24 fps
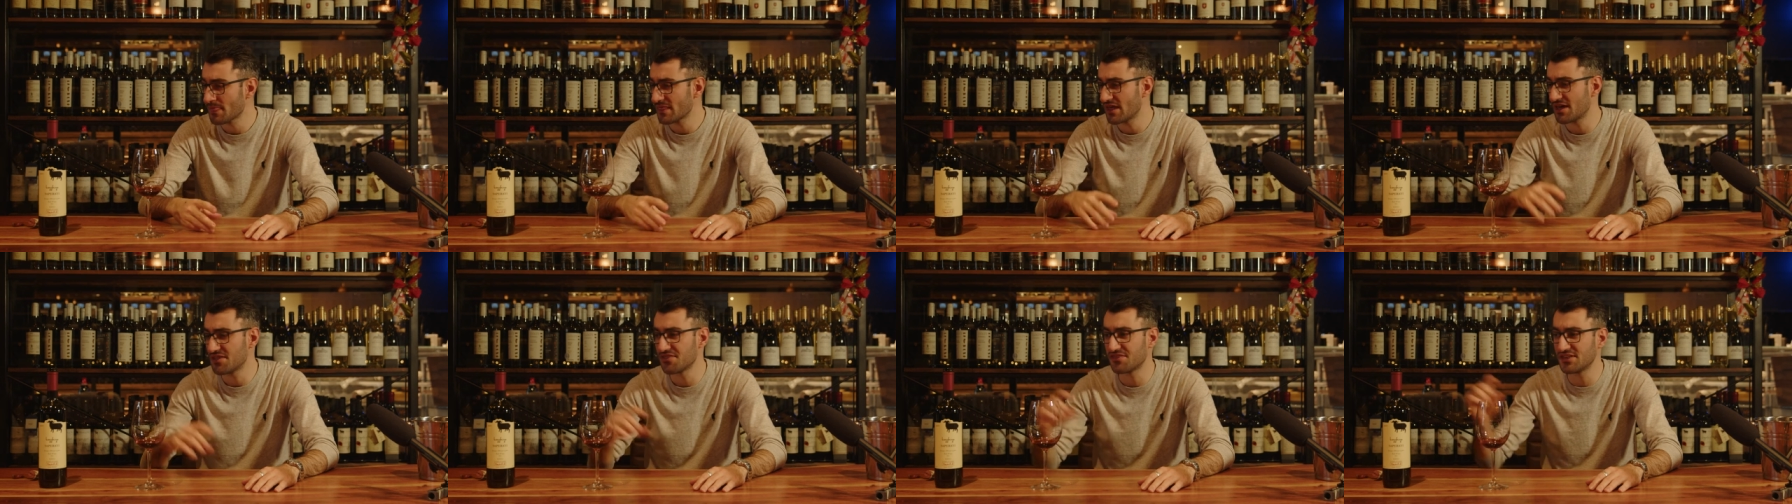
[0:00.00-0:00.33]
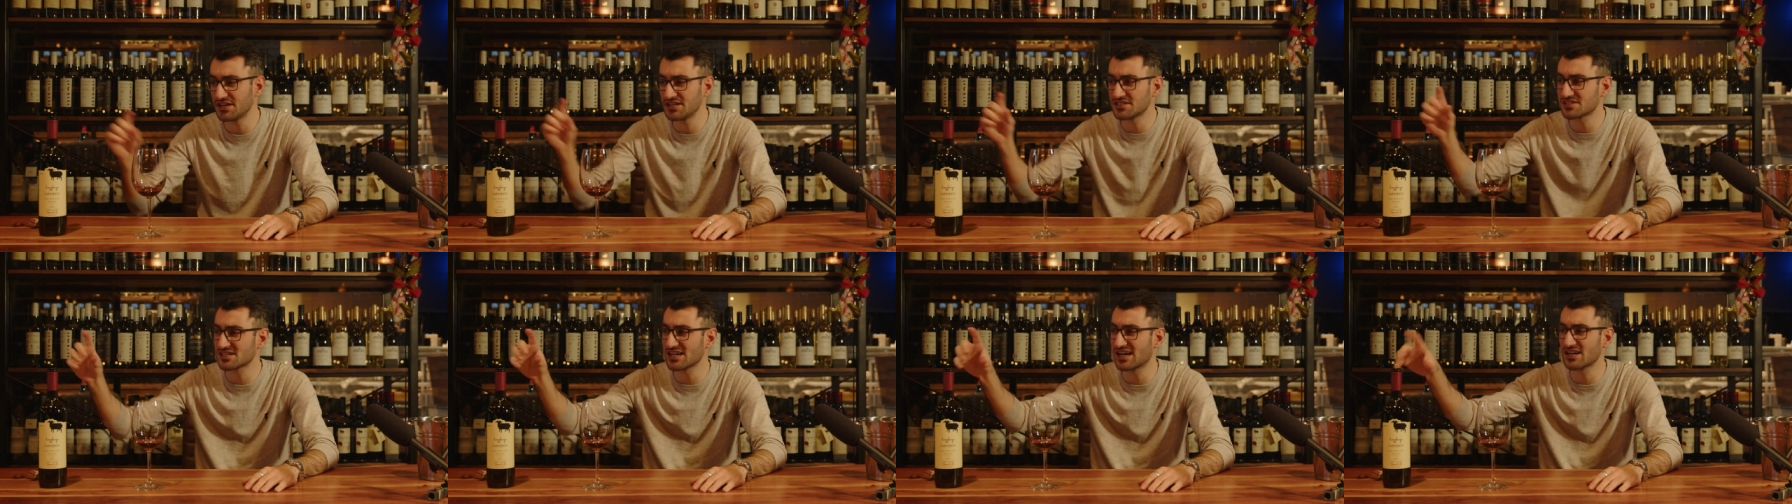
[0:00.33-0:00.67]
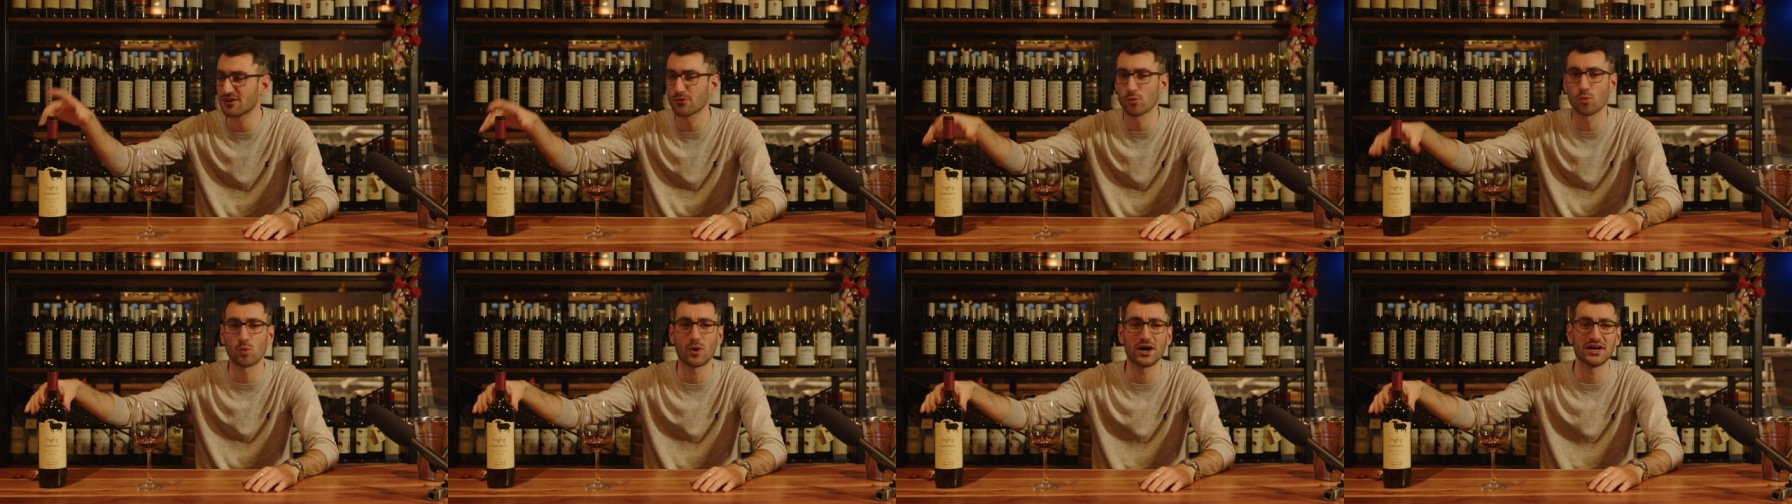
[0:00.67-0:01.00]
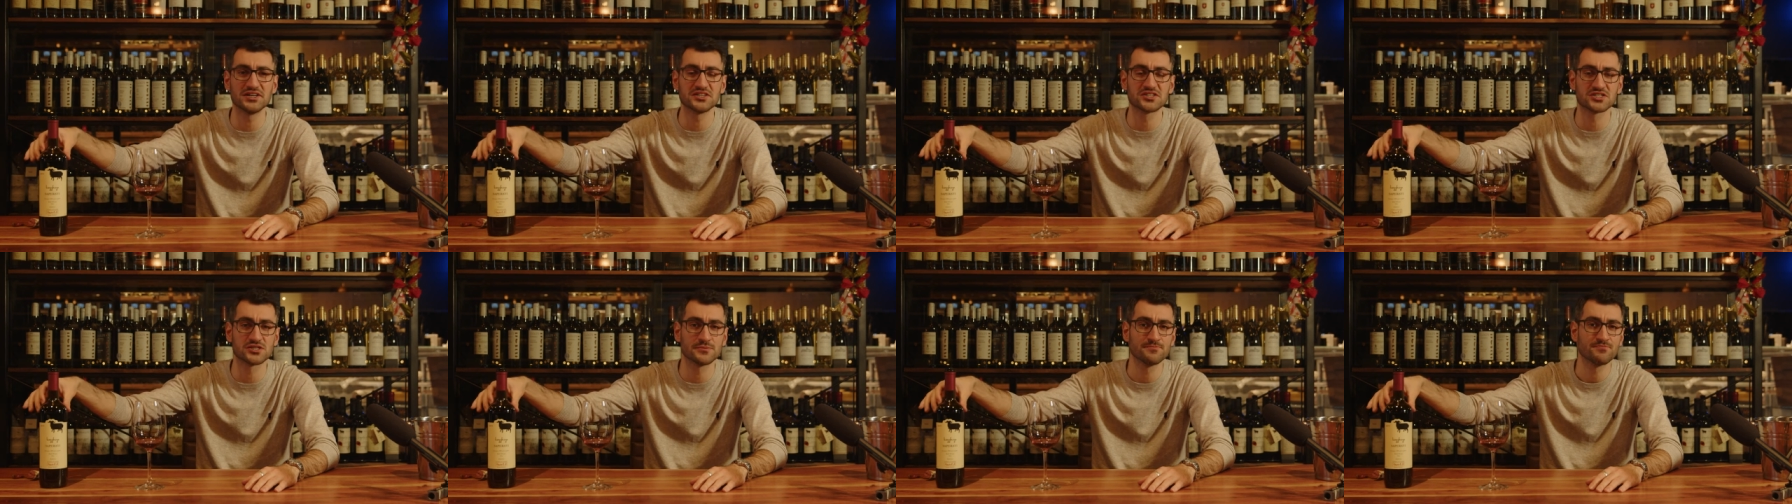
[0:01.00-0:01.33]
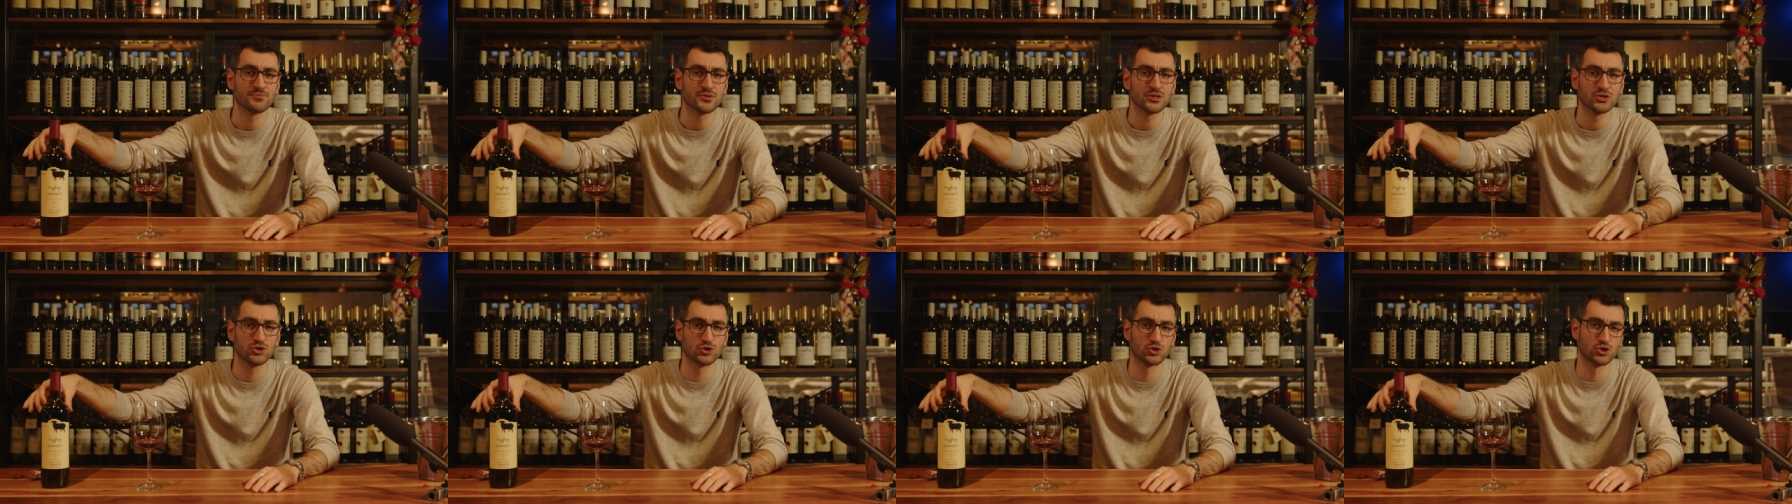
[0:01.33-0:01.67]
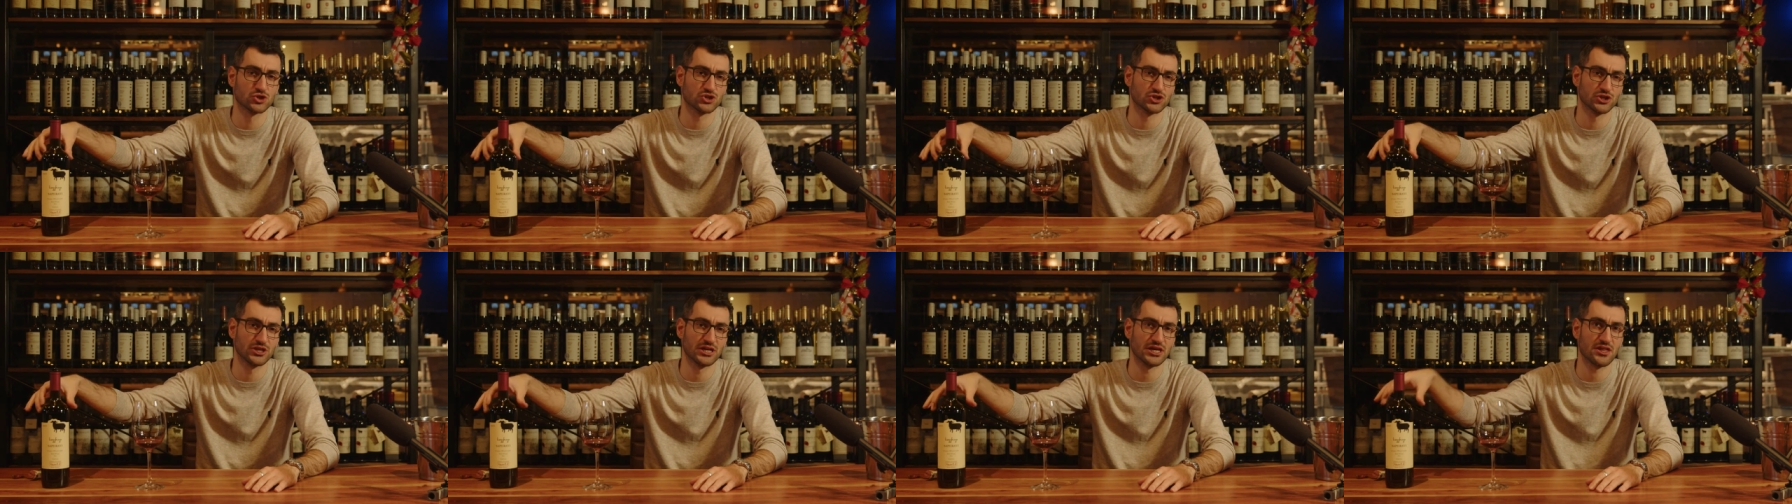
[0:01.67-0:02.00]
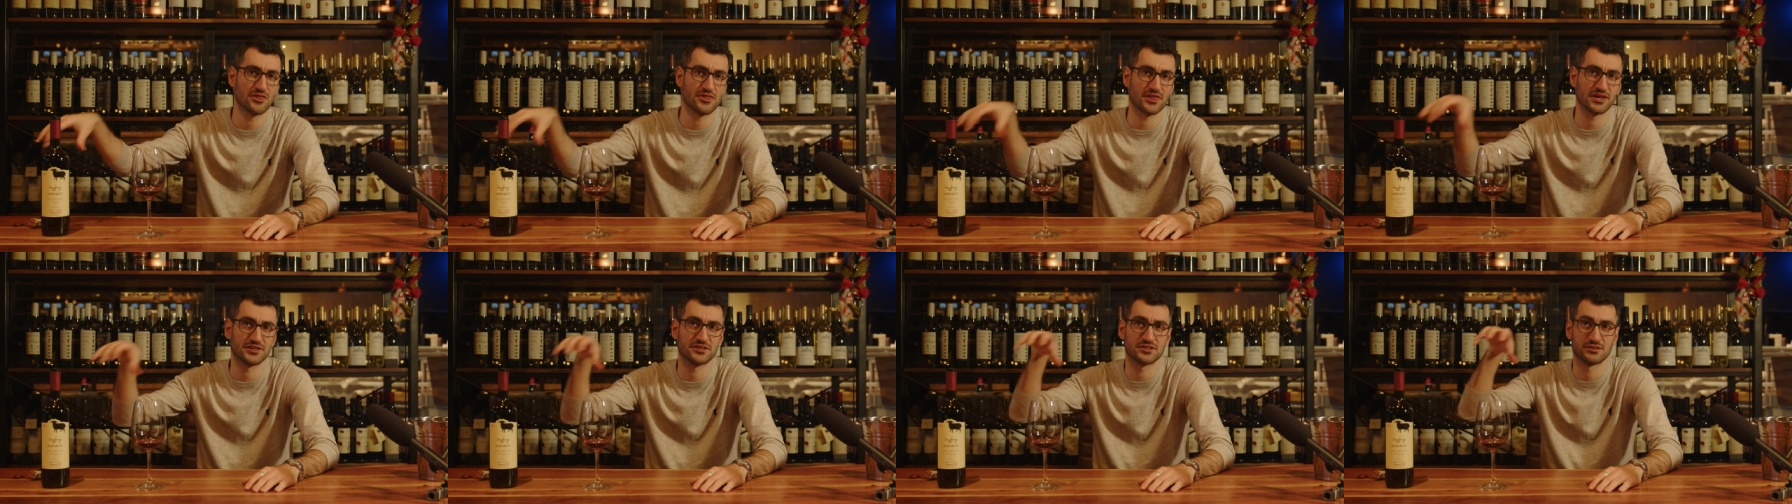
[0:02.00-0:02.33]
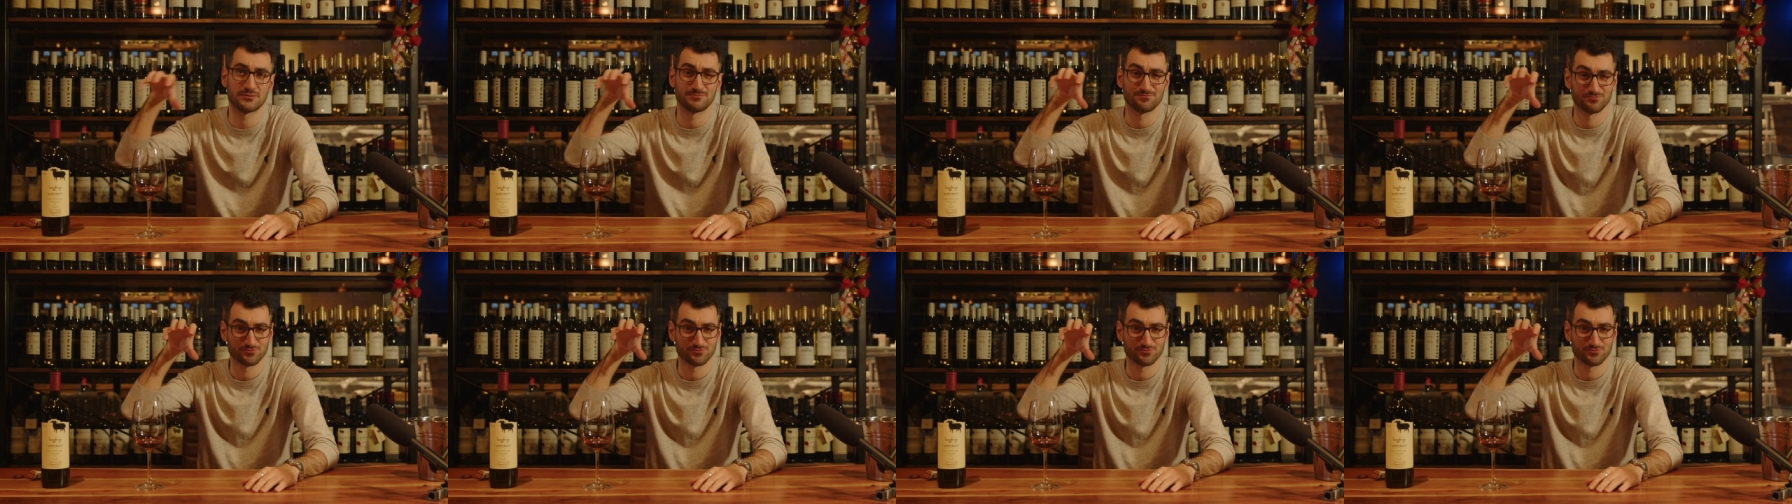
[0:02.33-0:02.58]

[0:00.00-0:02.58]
and these kind of wines usually that